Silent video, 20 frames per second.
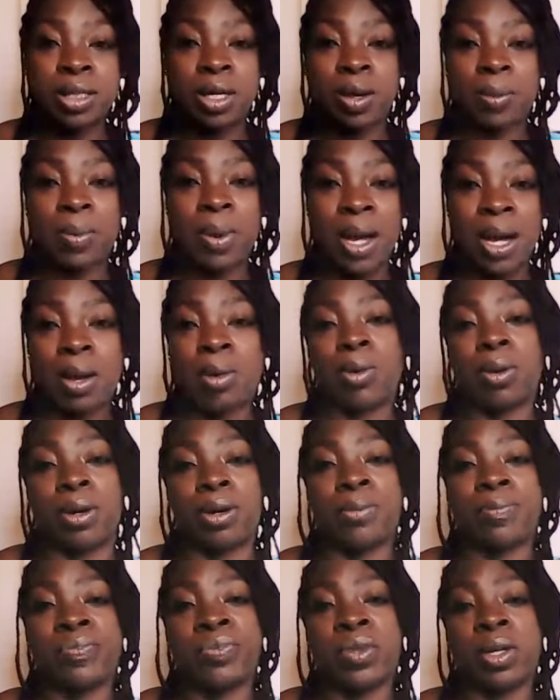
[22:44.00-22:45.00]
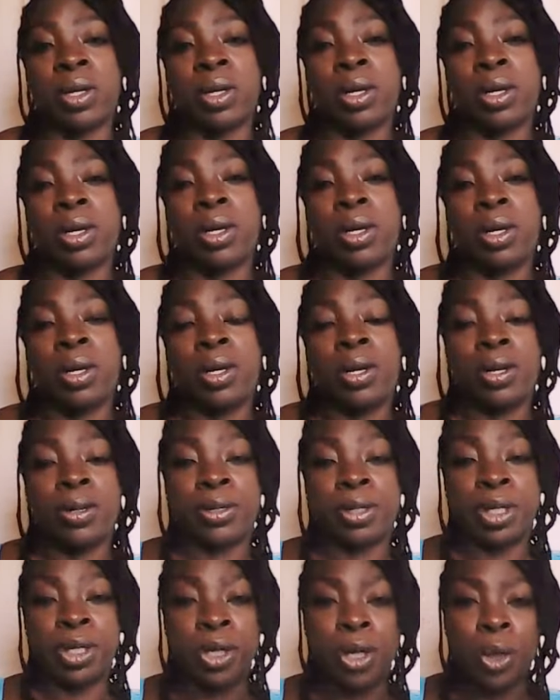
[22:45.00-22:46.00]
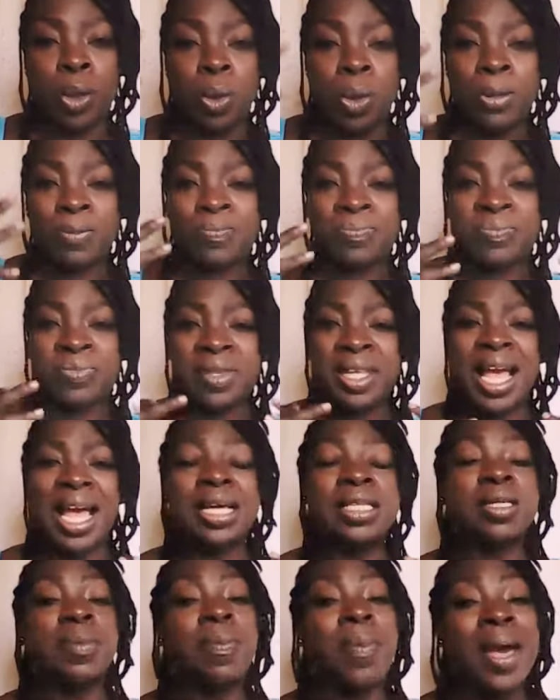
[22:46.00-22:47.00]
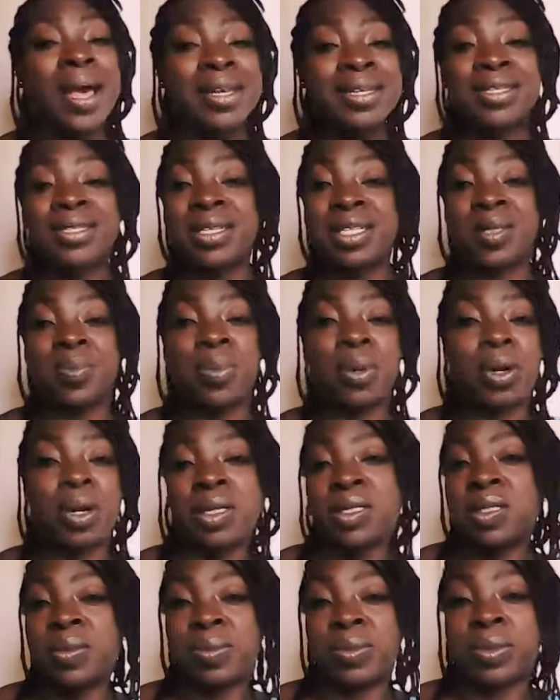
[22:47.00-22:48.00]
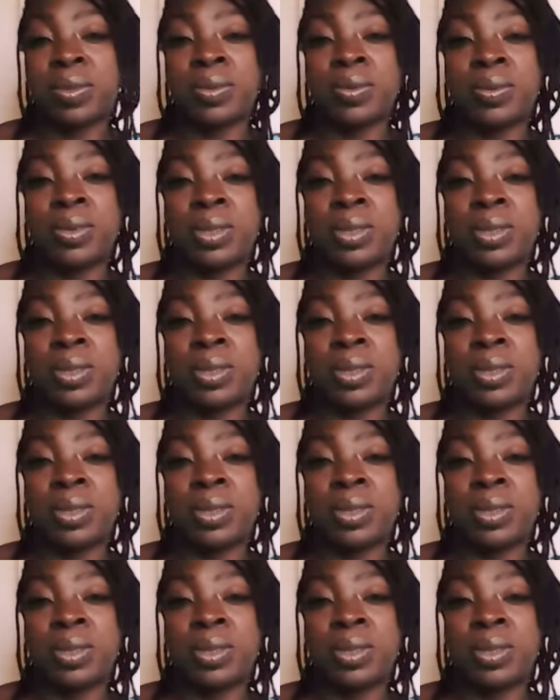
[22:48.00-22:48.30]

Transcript: your power, you know, as best as possible.